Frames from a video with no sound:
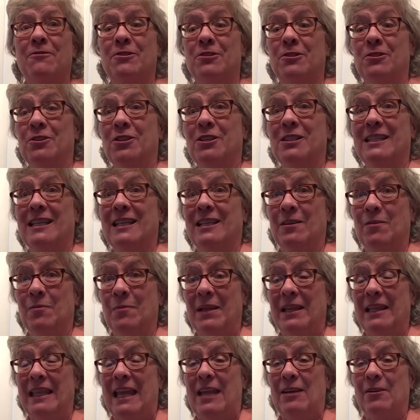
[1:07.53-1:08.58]
just a little
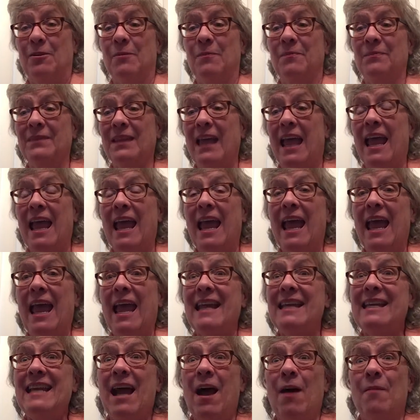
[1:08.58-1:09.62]
bit later.
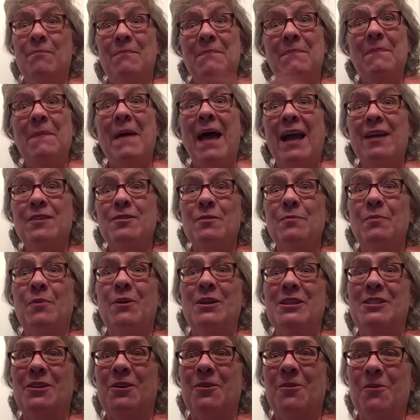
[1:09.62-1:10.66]
Now, back to
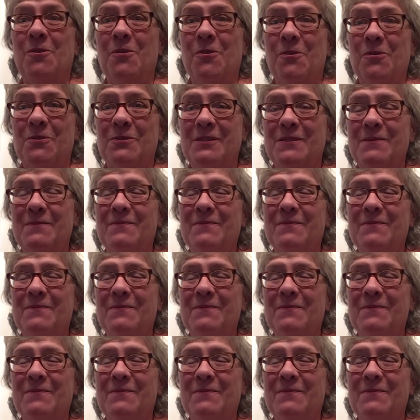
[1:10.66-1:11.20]
boys and girls.